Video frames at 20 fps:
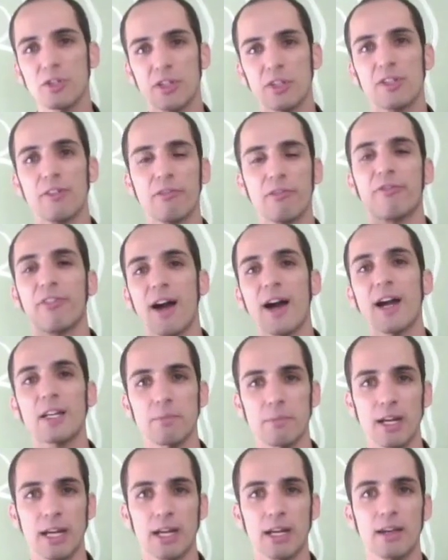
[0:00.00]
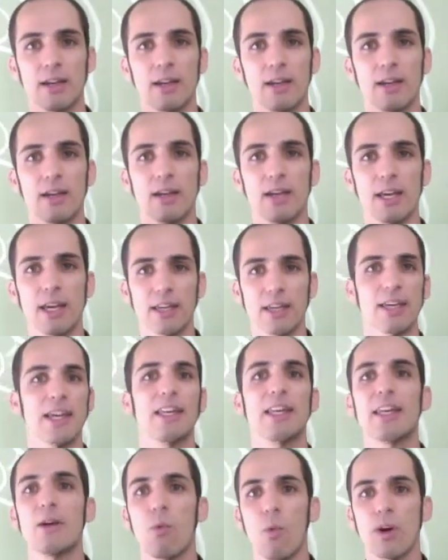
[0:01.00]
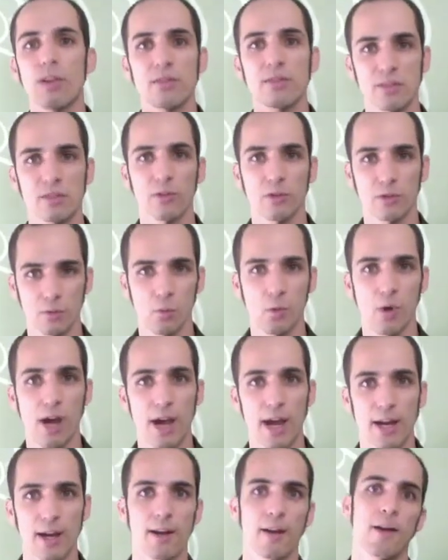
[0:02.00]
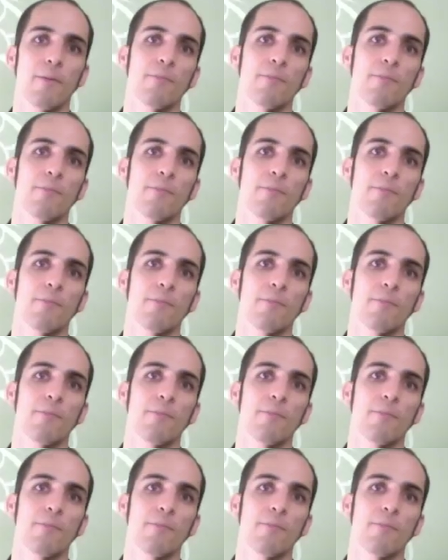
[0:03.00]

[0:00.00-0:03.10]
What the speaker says: to define me in any one certain way.